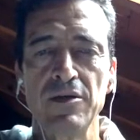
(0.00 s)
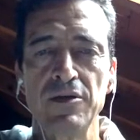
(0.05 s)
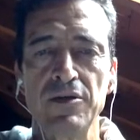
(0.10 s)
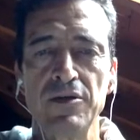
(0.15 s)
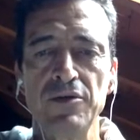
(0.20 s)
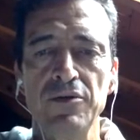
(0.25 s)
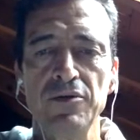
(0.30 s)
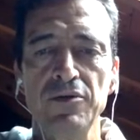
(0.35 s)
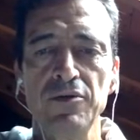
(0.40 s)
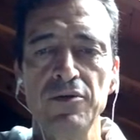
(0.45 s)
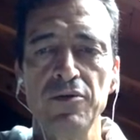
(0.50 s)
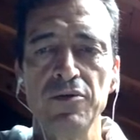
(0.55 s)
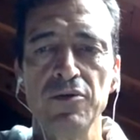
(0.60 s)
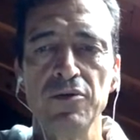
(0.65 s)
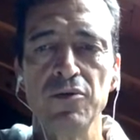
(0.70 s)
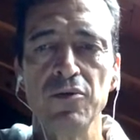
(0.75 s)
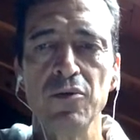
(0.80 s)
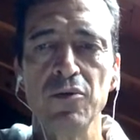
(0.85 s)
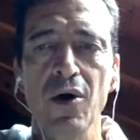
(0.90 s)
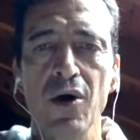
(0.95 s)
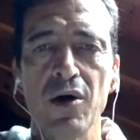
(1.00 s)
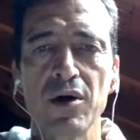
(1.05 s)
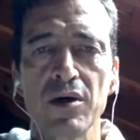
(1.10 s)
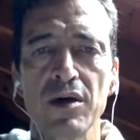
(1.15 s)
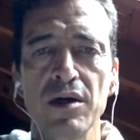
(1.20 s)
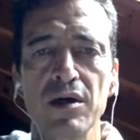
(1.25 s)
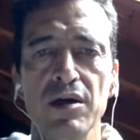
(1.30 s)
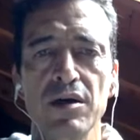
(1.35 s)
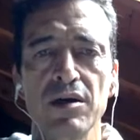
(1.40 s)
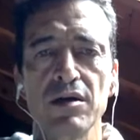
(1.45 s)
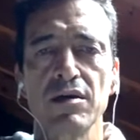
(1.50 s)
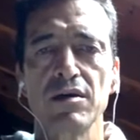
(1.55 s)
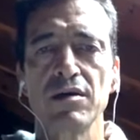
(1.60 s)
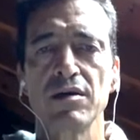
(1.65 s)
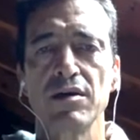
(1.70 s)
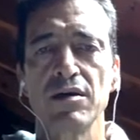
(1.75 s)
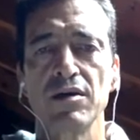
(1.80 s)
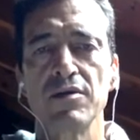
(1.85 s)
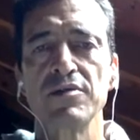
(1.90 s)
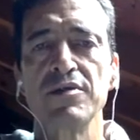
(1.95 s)
to walk
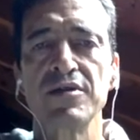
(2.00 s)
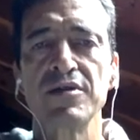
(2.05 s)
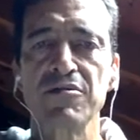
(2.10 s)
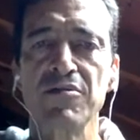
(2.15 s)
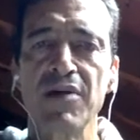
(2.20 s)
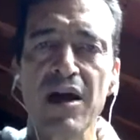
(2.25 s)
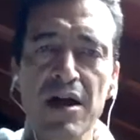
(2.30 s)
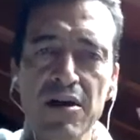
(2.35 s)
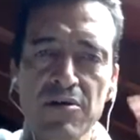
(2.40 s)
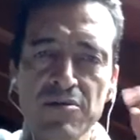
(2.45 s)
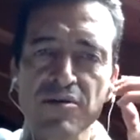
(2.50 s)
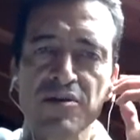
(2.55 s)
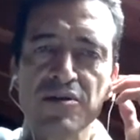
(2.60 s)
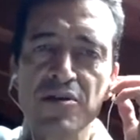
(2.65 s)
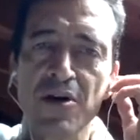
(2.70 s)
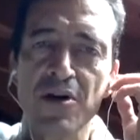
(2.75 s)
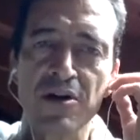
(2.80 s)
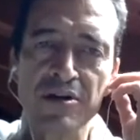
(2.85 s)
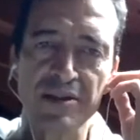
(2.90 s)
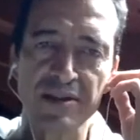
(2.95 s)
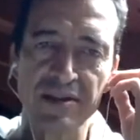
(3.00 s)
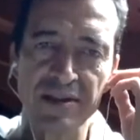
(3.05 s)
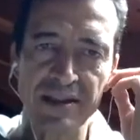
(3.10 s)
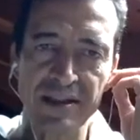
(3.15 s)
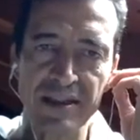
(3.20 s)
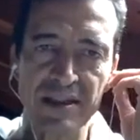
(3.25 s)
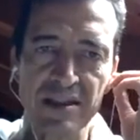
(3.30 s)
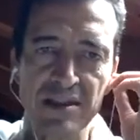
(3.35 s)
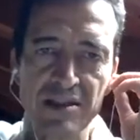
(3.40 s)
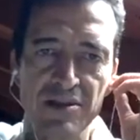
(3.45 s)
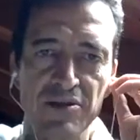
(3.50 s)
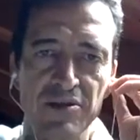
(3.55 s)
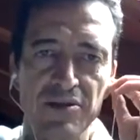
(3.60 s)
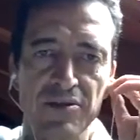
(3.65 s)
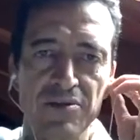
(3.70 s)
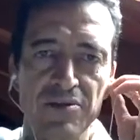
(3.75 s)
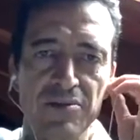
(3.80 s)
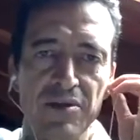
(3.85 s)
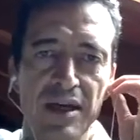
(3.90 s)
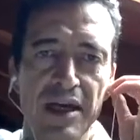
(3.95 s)
on the ground solidly,
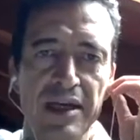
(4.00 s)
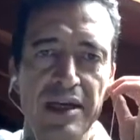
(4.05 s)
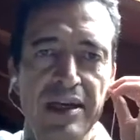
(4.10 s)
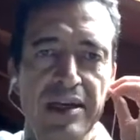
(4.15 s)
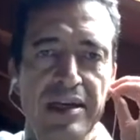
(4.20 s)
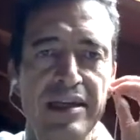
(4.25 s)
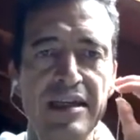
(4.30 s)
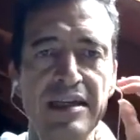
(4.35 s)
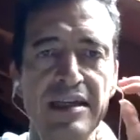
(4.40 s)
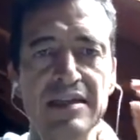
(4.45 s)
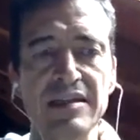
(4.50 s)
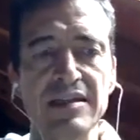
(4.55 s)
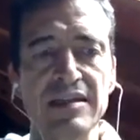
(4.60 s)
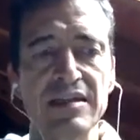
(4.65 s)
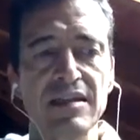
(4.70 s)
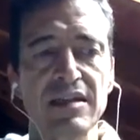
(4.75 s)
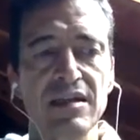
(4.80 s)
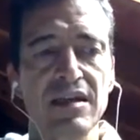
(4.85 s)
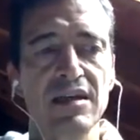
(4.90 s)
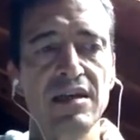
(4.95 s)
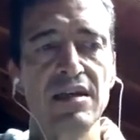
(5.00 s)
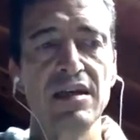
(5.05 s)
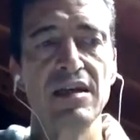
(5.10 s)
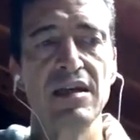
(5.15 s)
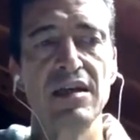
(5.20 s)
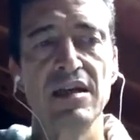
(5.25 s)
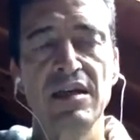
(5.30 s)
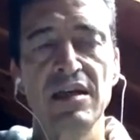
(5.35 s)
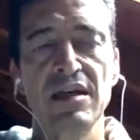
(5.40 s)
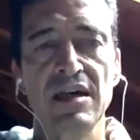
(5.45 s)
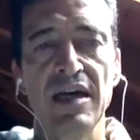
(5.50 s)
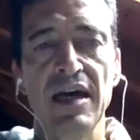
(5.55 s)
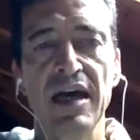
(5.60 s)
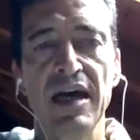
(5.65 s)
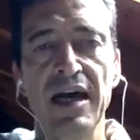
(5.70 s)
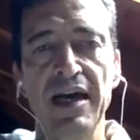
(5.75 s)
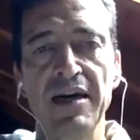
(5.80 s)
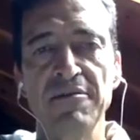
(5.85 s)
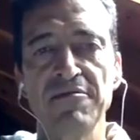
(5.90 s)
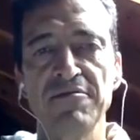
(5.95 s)
to at least
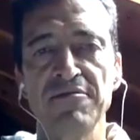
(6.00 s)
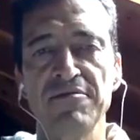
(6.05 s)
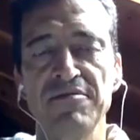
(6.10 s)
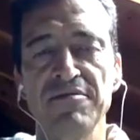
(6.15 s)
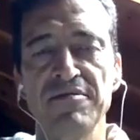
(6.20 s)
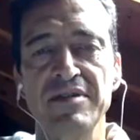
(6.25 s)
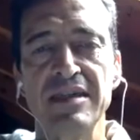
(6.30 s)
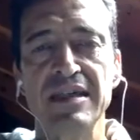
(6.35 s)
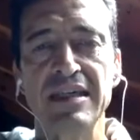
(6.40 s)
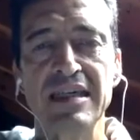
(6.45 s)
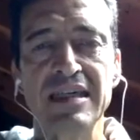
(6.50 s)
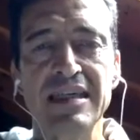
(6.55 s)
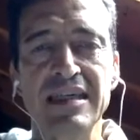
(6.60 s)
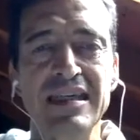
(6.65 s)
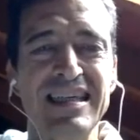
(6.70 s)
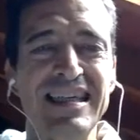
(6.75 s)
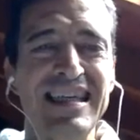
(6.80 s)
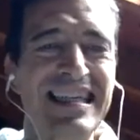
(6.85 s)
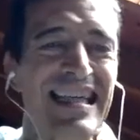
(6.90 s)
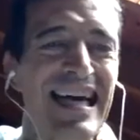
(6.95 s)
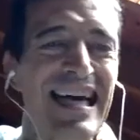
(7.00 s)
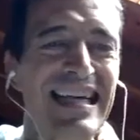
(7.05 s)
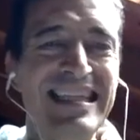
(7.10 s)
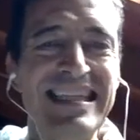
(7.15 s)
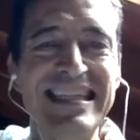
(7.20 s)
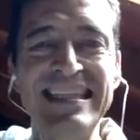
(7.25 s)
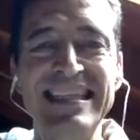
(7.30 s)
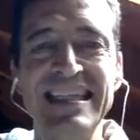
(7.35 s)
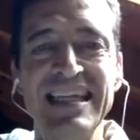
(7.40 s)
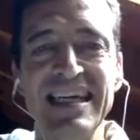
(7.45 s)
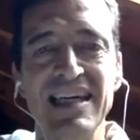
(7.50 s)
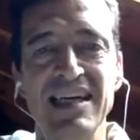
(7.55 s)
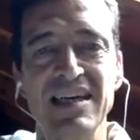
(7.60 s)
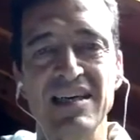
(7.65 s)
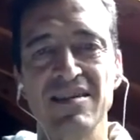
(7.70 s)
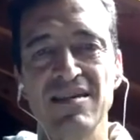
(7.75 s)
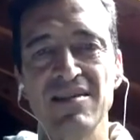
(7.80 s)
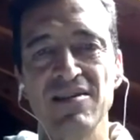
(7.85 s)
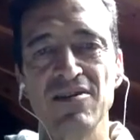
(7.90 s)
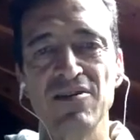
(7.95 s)
have an idea
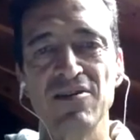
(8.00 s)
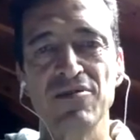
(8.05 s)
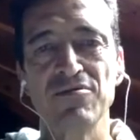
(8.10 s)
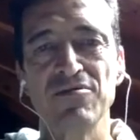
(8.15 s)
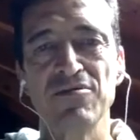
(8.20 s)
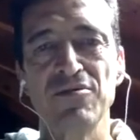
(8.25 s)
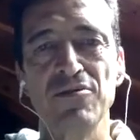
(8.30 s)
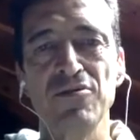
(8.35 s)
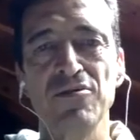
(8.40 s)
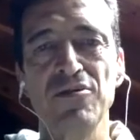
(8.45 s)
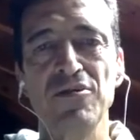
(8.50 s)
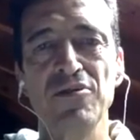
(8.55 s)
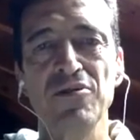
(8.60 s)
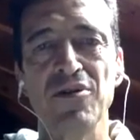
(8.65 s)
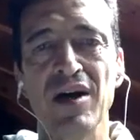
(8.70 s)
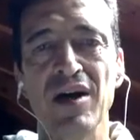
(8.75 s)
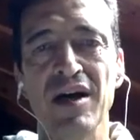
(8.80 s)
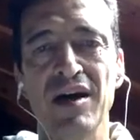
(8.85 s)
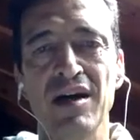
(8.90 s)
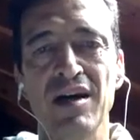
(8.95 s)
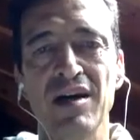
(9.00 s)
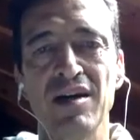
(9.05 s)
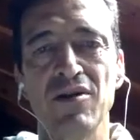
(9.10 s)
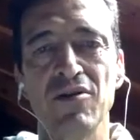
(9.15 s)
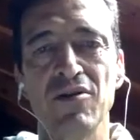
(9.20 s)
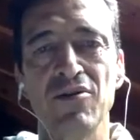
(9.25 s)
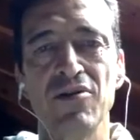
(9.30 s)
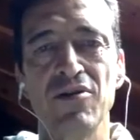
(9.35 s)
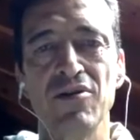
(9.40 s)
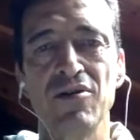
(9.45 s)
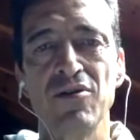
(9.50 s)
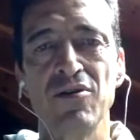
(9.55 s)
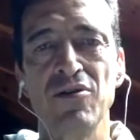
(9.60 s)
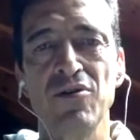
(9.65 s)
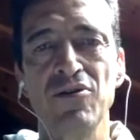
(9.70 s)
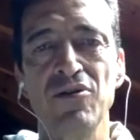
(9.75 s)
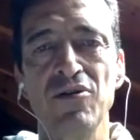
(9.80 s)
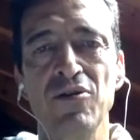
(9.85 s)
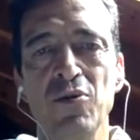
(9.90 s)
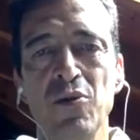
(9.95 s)
of who you are or
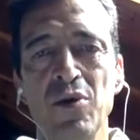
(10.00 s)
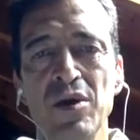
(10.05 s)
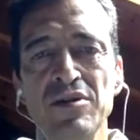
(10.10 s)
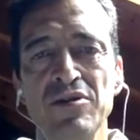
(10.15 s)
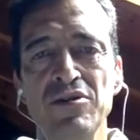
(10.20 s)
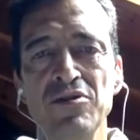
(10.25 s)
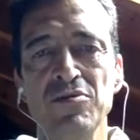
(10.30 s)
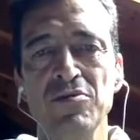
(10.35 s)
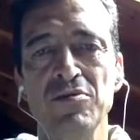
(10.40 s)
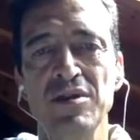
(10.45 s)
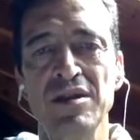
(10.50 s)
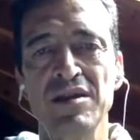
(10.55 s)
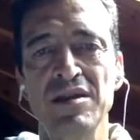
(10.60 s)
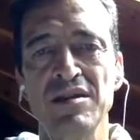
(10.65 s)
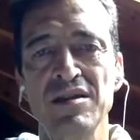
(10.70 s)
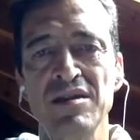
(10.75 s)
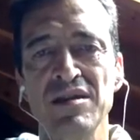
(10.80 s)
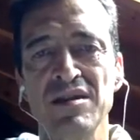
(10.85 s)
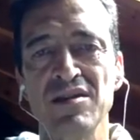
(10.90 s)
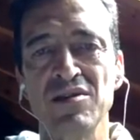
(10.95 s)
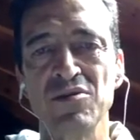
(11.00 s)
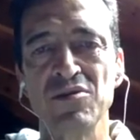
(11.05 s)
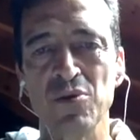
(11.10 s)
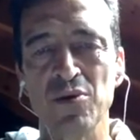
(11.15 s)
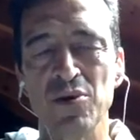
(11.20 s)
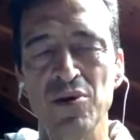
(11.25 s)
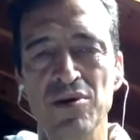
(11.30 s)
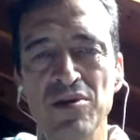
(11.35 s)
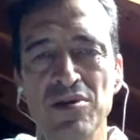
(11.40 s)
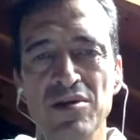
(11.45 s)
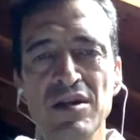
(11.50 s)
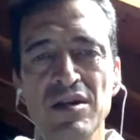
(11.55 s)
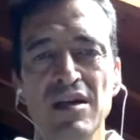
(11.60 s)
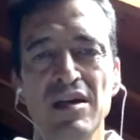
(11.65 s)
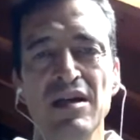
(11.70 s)
who you want to be in this world.